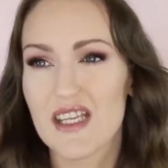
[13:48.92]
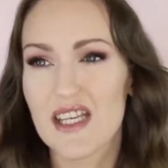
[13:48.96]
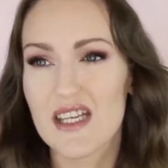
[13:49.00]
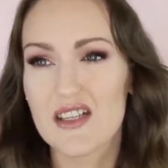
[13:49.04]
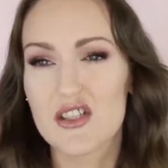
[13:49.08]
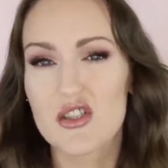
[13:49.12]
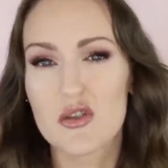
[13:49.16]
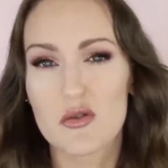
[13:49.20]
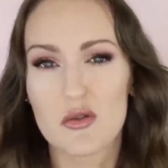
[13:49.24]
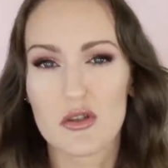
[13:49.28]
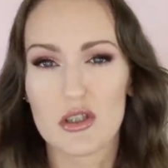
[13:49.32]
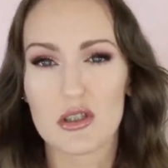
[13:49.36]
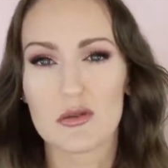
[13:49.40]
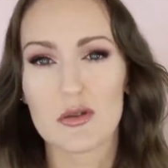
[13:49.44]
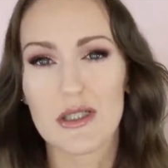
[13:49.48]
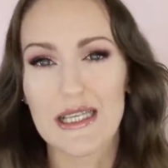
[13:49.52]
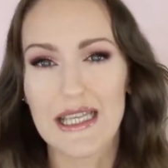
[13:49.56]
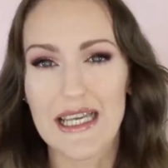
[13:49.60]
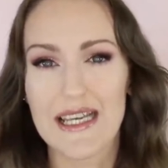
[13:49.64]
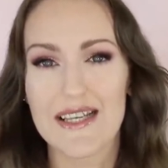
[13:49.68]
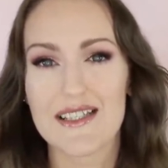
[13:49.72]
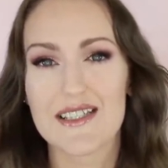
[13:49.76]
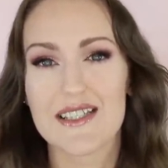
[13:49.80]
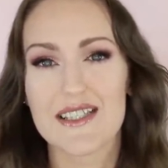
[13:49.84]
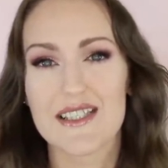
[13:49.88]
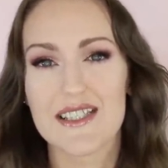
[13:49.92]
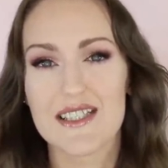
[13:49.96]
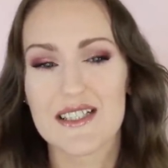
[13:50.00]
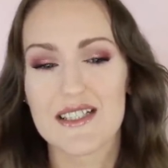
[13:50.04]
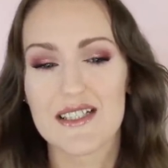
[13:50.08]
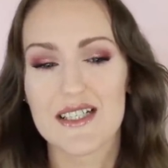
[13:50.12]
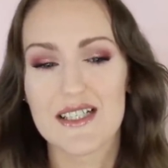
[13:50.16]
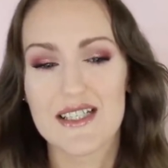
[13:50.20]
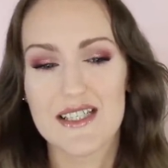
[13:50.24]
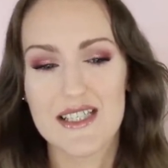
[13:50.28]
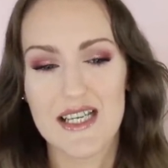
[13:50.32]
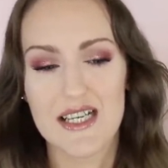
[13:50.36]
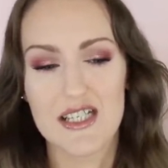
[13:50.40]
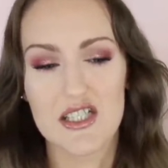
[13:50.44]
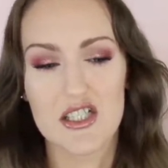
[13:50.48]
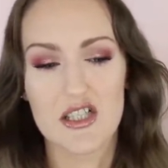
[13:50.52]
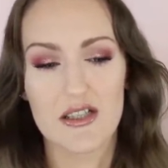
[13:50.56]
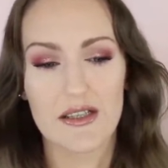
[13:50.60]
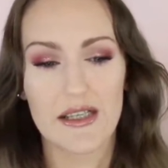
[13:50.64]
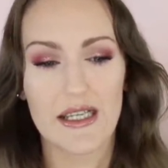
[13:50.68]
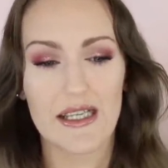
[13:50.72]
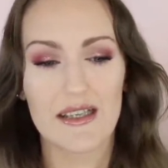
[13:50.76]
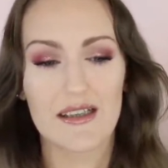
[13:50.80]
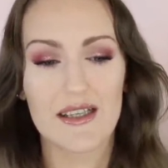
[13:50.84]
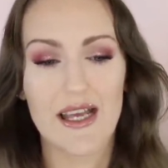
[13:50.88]
into a release,
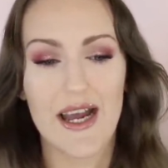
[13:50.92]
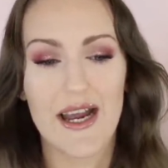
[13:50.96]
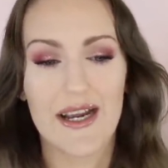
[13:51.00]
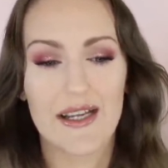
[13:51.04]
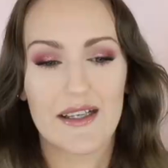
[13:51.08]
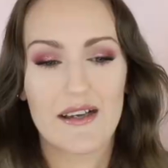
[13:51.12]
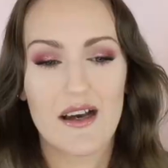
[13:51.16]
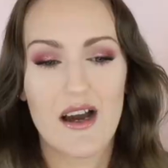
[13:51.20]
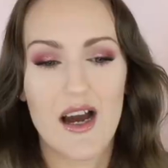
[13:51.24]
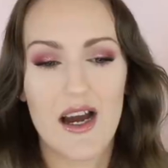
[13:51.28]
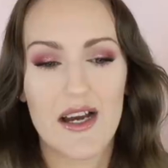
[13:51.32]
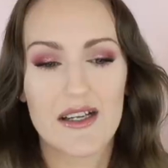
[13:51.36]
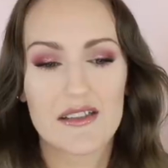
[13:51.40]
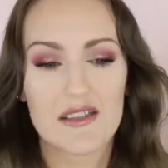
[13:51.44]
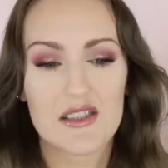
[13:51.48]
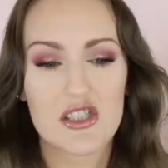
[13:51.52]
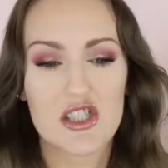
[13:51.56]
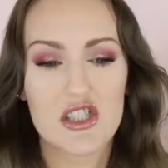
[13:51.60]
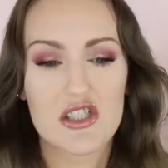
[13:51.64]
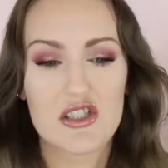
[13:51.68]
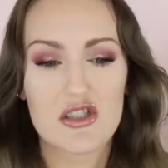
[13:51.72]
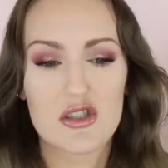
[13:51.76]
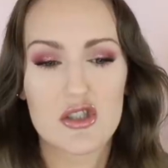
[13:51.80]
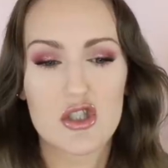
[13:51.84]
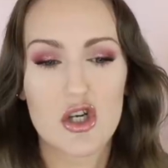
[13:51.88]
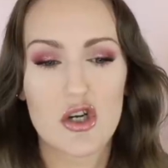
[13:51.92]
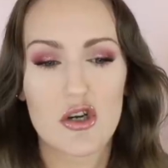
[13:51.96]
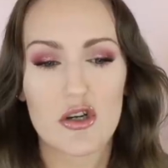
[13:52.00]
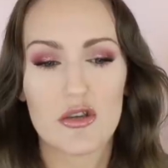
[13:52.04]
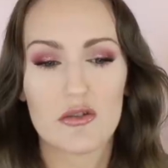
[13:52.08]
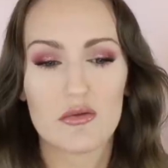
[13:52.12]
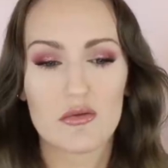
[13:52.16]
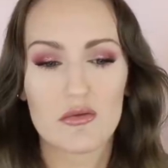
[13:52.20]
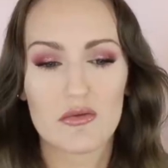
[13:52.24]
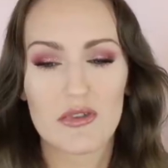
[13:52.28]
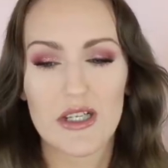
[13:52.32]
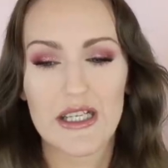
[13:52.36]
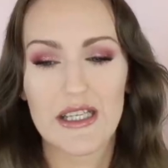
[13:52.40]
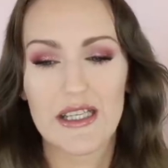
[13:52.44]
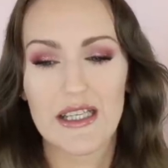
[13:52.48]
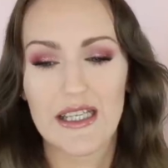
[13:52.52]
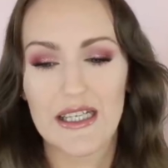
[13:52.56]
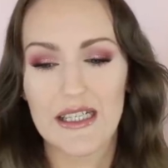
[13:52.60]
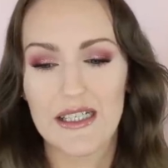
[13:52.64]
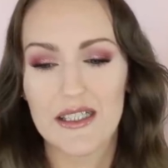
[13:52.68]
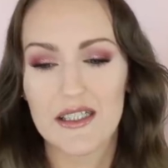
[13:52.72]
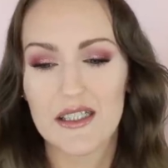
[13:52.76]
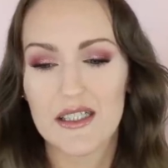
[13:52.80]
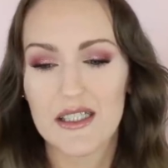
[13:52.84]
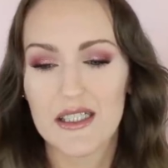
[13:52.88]
essentially. Like, I just don't
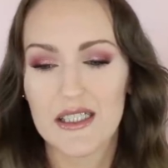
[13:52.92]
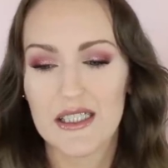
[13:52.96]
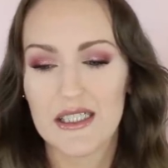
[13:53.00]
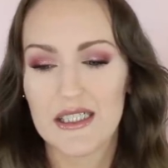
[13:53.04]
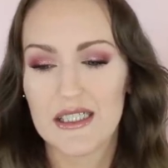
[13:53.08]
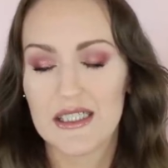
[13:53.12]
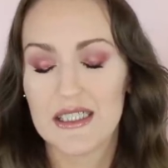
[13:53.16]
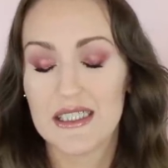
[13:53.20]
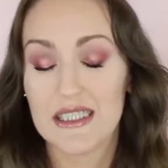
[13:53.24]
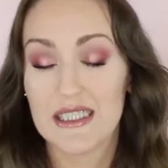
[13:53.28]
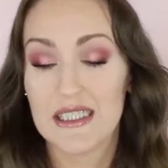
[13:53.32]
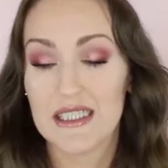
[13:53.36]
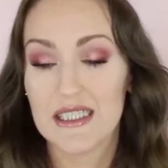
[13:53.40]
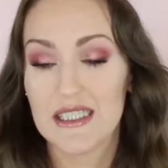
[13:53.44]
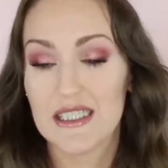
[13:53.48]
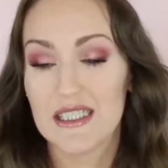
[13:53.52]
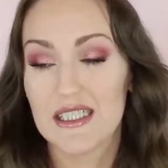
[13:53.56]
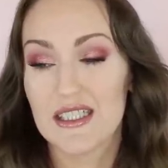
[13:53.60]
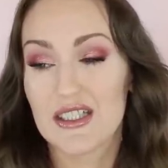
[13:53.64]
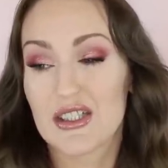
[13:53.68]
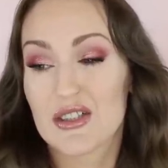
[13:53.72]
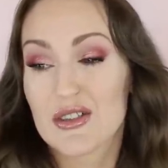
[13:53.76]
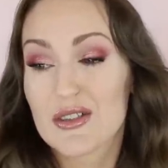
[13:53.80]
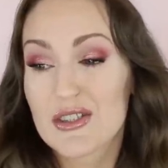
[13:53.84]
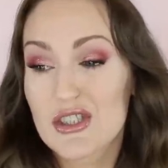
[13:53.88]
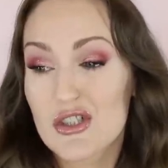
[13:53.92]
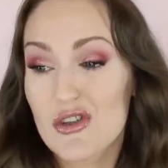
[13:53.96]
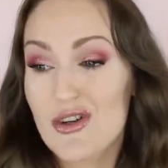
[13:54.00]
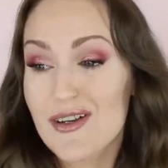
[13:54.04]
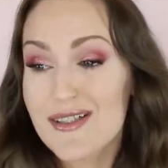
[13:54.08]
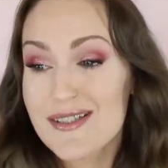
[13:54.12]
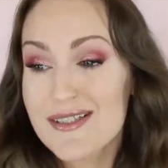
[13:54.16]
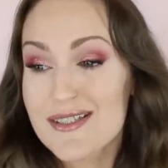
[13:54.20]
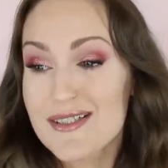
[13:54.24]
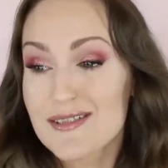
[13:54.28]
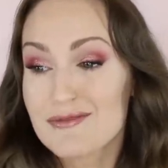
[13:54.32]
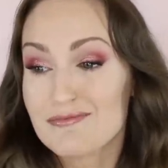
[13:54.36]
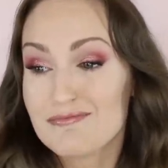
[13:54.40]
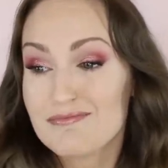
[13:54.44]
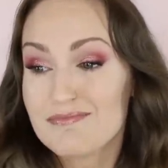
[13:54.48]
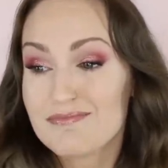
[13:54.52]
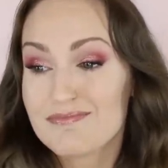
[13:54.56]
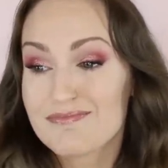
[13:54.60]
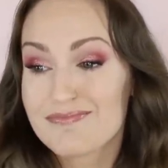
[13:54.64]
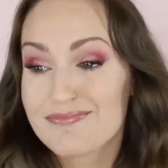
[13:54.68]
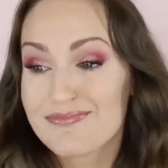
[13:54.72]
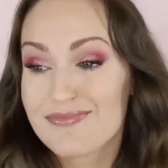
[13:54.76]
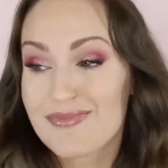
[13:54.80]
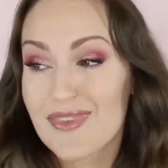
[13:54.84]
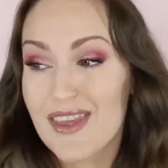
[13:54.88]
really, I don't trust them.
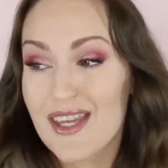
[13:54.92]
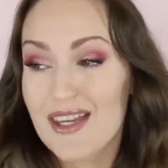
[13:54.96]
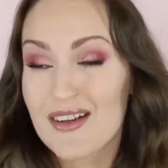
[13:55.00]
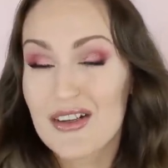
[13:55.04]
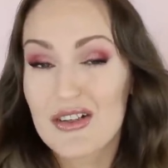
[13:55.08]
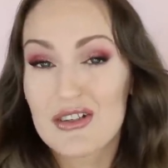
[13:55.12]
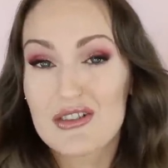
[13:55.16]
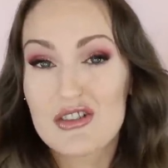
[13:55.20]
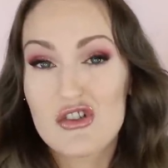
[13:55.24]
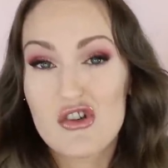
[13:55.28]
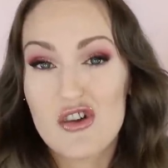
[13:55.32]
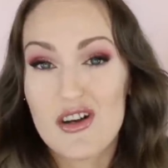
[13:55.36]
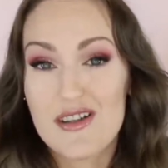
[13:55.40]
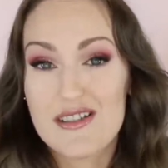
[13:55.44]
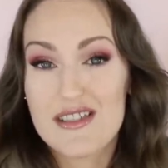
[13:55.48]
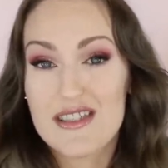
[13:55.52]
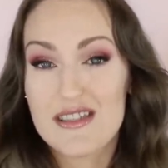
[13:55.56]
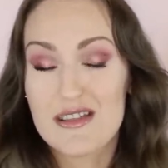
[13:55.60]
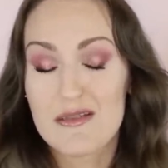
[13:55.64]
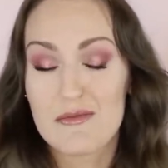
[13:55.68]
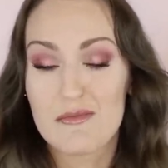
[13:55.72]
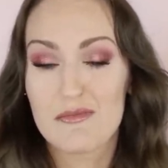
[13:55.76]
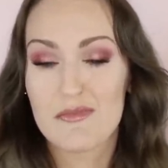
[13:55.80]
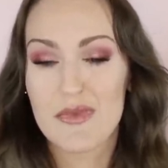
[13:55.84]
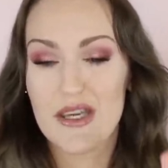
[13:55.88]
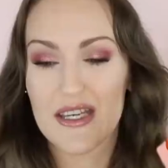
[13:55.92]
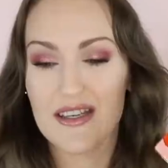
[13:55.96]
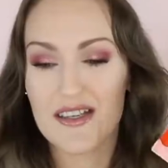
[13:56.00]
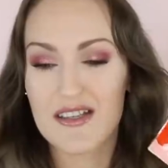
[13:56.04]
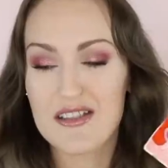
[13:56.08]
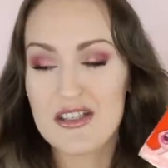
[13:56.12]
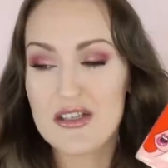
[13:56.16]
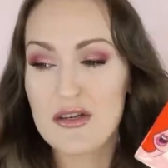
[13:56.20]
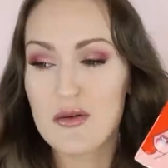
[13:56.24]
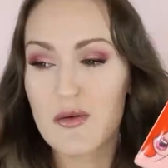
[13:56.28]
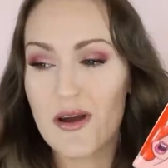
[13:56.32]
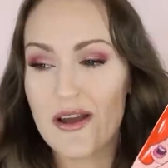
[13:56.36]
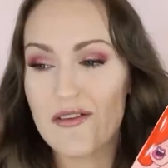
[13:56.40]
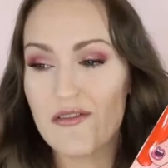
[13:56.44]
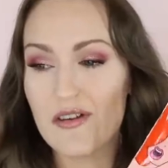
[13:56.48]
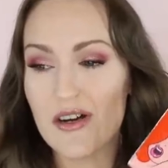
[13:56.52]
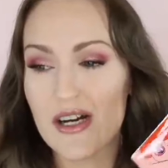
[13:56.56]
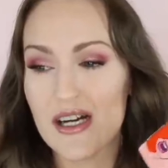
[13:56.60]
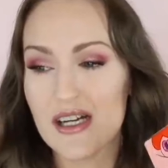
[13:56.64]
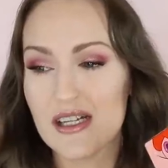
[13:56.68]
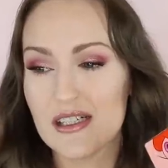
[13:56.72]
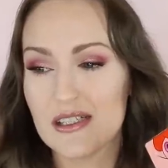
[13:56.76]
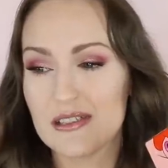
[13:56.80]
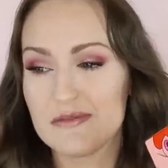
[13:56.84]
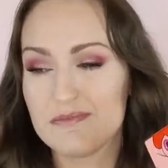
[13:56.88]
I don't trust them because
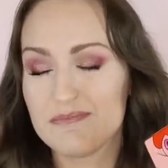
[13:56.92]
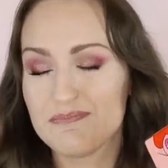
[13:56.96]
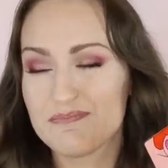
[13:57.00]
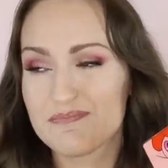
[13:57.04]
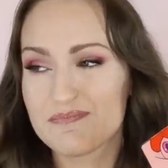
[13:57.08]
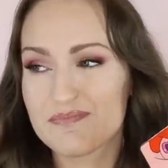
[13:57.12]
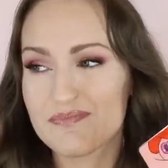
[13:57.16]
whoever,